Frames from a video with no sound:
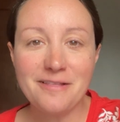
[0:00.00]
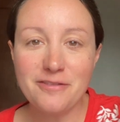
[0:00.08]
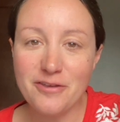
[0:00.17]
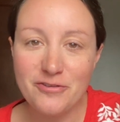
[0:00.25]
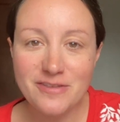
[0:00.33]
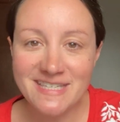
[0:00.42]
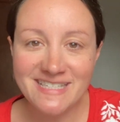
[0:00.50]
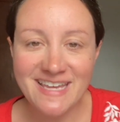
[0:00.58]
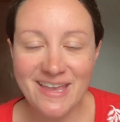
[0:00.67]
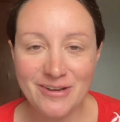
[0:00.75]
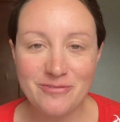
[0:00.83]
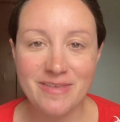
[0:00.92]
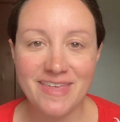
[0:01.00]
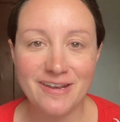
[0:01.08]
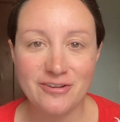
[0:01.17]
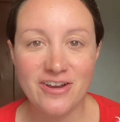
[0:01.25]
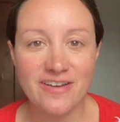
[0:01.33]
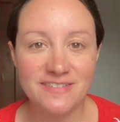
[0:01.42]
Hello, this is Hannah with
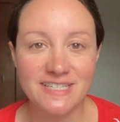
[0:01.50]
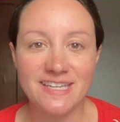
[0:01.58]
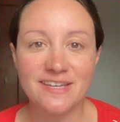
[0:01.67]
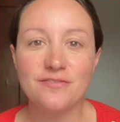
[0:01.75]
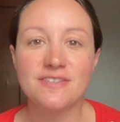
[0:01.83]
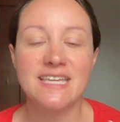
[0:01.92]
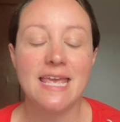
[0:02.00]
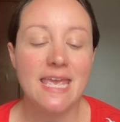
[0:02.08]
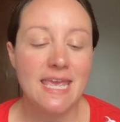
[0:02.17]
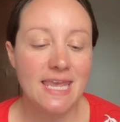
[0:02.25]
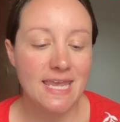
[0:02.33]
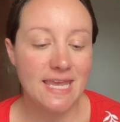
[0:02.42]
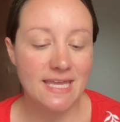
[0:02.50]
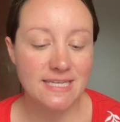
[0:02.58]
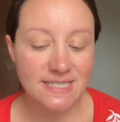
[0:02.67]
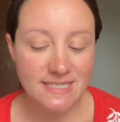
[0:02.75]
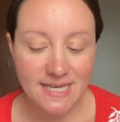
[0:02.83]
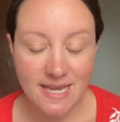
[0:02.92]
Hannah Crafted Gifts, and
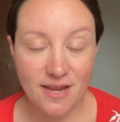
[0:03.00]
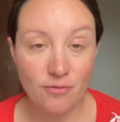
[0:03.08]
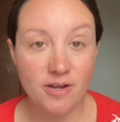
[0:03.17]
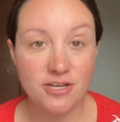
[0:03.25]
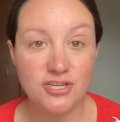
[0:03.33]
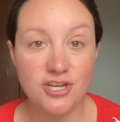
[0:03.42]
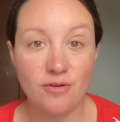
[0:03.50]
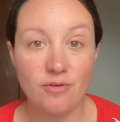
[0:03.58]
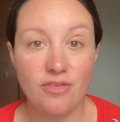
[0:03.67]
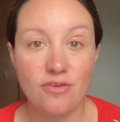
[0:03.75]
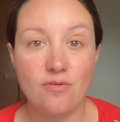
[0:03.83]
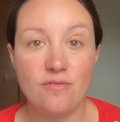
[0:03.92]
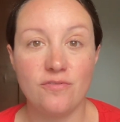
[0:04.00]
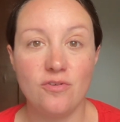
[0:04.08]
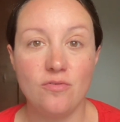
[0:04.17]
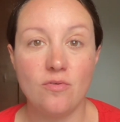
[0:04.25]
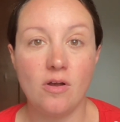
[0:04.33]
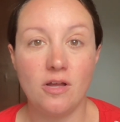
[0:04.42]
today I wanted to share with you a
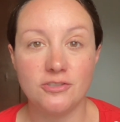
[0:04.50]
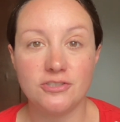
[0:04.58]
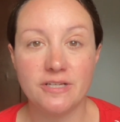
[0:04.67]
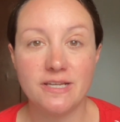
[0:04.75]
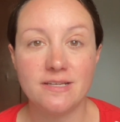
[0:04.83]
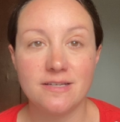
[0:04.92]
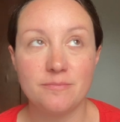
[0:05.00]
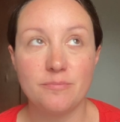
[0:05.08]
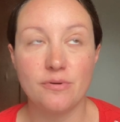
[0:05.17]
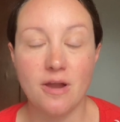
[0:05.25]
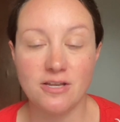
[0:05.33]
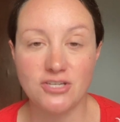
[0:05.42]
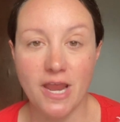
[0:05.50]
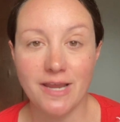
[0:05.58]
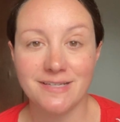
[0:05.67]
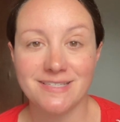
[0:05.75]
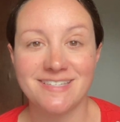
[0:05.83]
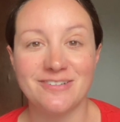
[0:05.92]
few alternate
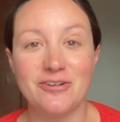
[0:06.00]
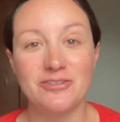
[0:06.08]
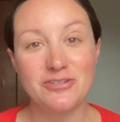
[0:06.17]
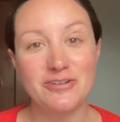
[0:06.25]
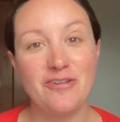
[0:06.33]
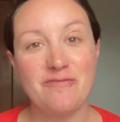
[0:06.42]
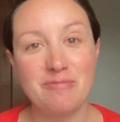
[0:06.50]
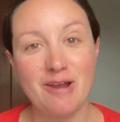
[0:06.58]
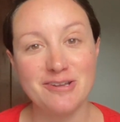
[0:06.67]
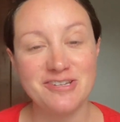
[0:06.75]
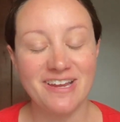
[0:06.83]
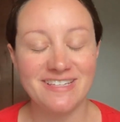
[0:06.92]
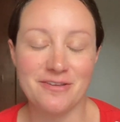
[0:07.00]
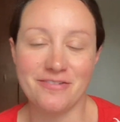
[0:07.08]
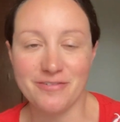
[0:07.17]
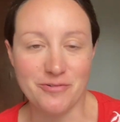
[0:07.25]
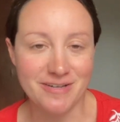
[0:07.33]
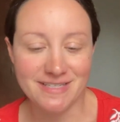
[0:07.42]
projects, or alternative projects, however
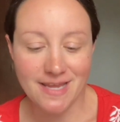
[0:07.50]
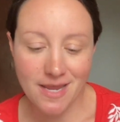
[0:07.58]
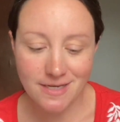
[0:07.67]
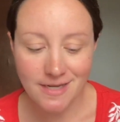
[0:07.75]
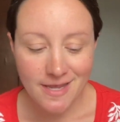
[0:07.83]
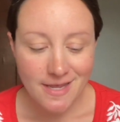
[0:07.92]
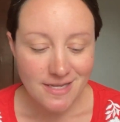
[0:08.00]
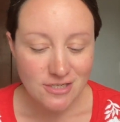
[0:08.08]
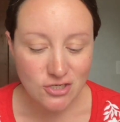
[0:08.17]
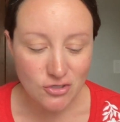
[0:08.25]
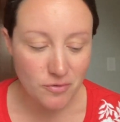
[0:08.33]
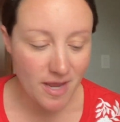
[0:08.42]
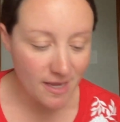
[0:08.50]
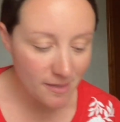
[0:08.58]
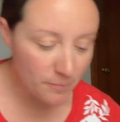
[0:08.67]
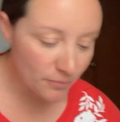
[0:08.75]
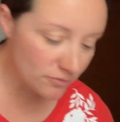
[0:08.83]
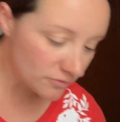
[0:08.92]
you want to say it, to
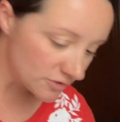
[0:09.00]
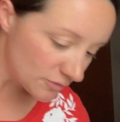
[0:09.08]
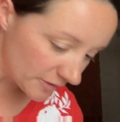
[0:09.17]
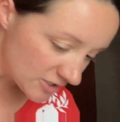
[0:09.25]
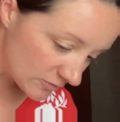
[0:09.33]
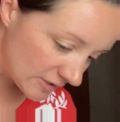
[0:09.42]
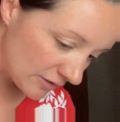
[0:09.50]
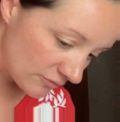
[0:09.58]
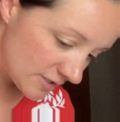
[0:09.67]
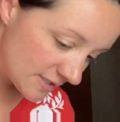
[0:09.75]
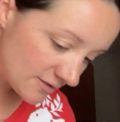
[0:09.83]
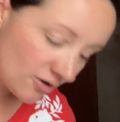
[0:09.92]
April 2023's